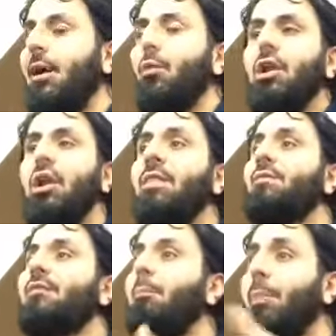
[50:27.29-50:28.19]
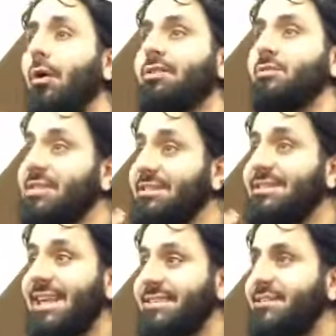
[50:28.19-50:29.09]
We learn them from books, which is
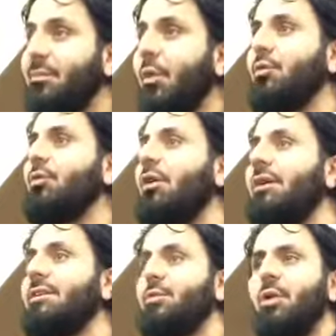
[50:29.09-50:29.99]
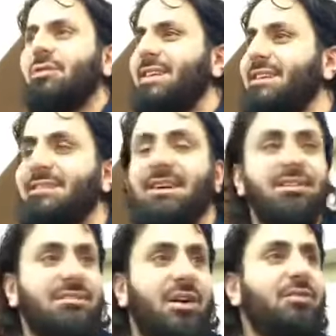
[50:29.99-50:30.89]
testimonial knowledge. We don't test it
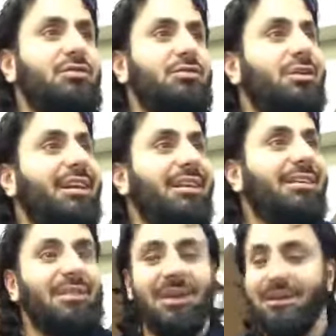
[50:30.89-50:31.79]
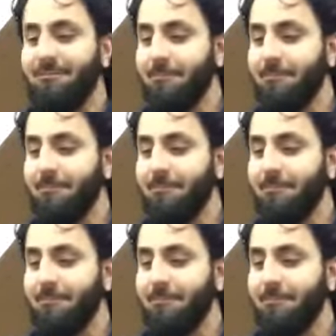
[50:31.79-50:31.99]
ourselves usually, right?